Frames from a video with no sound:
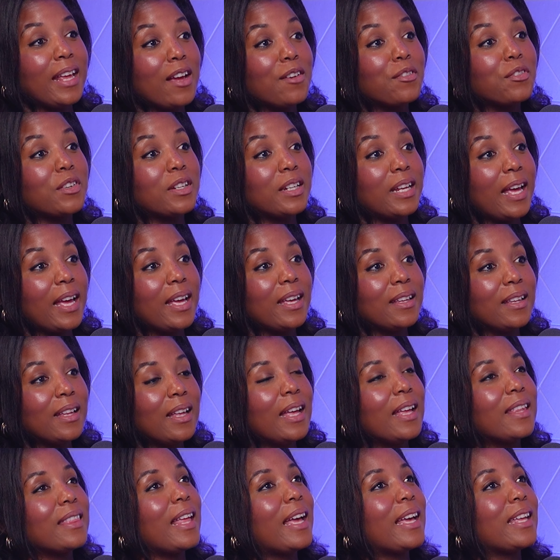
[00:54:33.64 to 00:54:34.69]
every day.
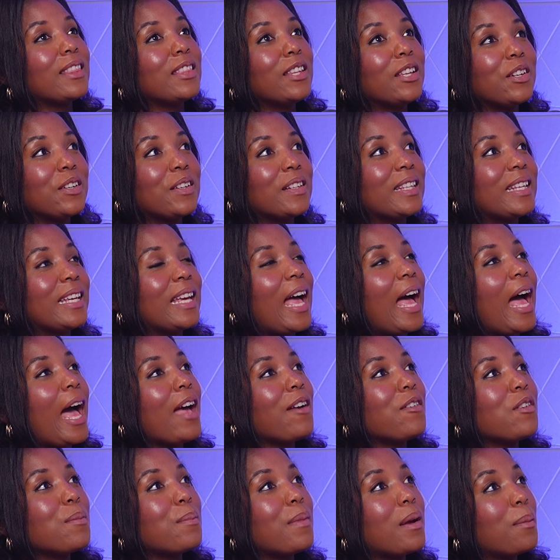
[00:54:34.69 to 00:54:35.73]
Like, literally,
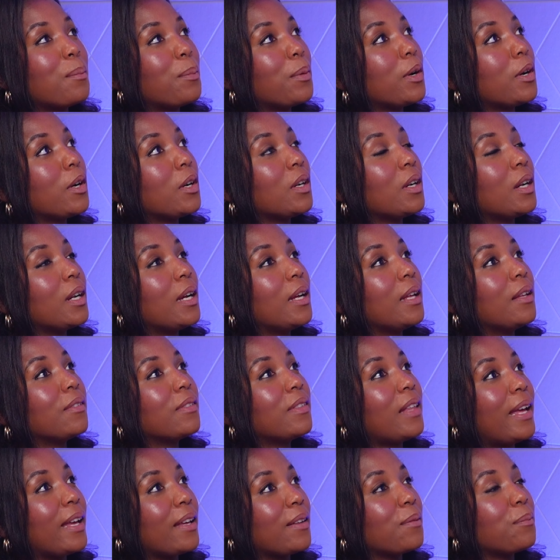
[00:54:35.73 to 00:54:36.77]
I remember
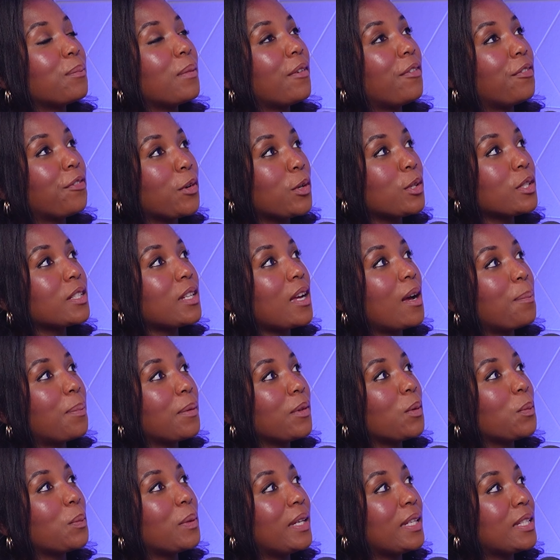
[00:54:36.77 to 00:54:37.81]
like the first
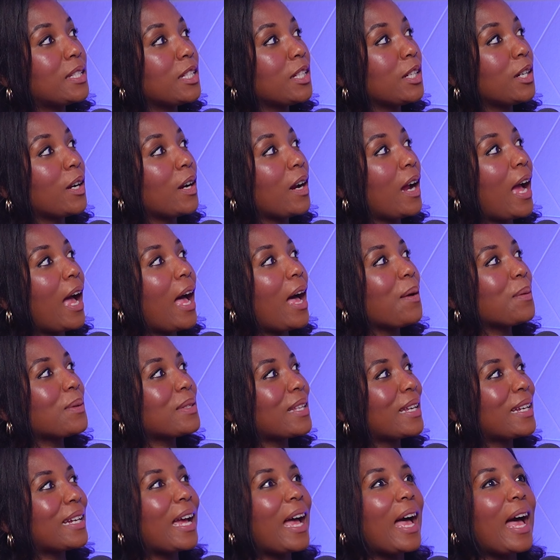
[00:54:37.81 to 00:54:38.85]
couple of weeks here, I was
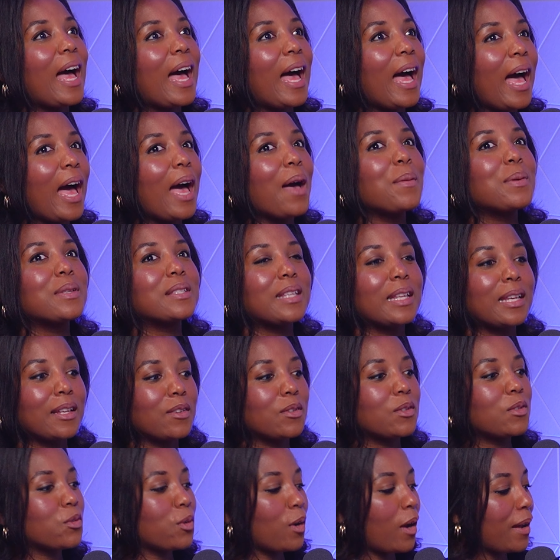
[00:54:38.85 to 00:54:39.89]
like, I was
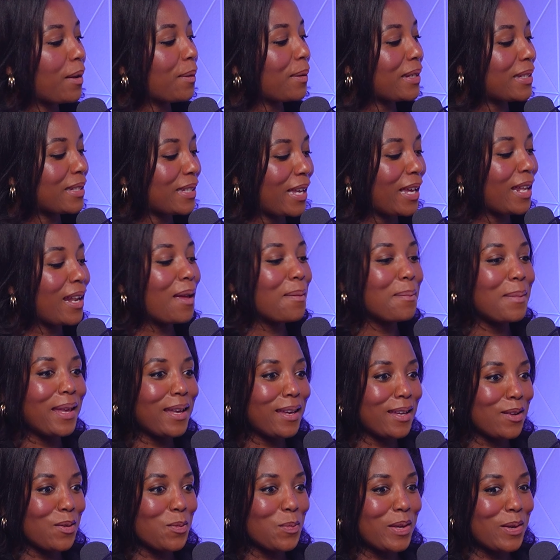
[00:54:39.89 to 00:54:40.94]
like trying, like, can I
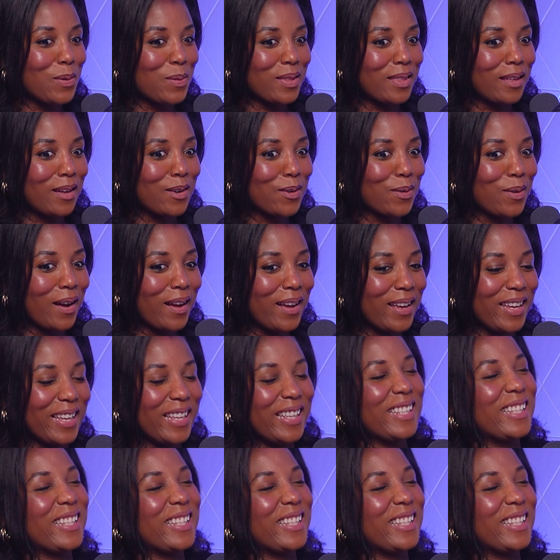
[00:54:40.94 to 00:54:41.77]
make it a week without crying?